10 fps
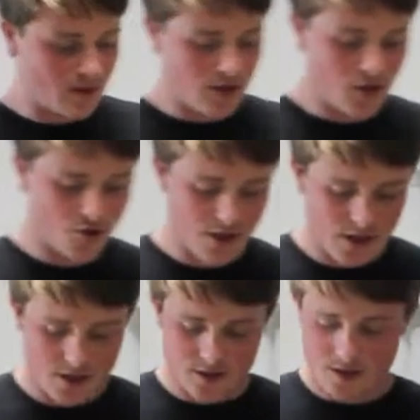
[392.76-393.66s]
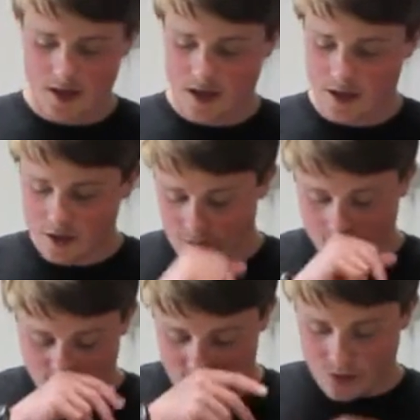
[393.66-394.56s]
the ingredients and
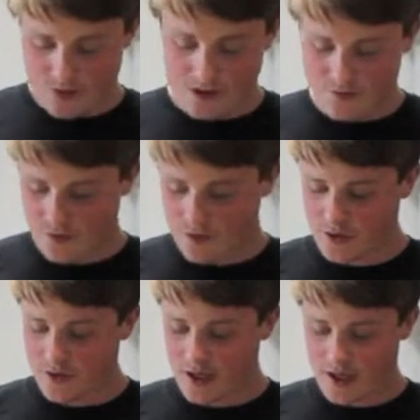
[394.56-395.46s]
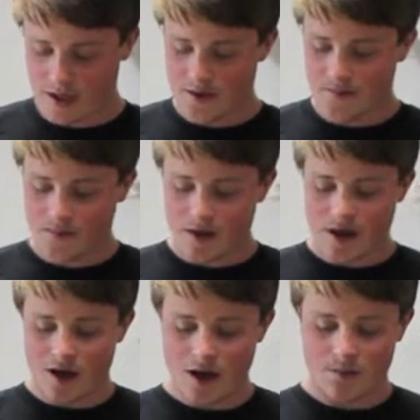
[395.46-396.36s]
tools you'll need for today.
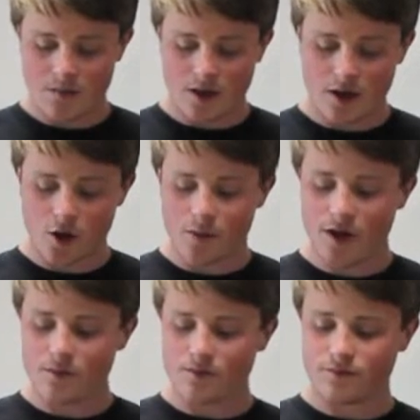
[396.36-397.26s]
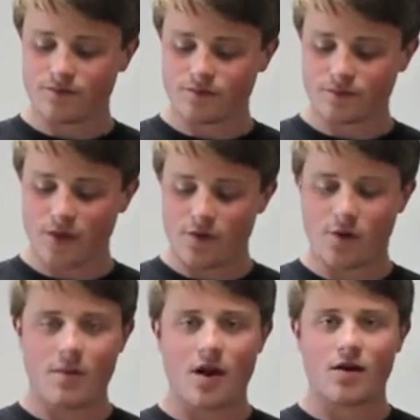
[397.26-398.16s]
A little bit of
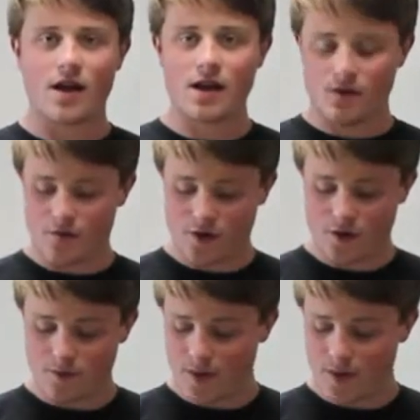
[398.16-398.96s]
your marinade for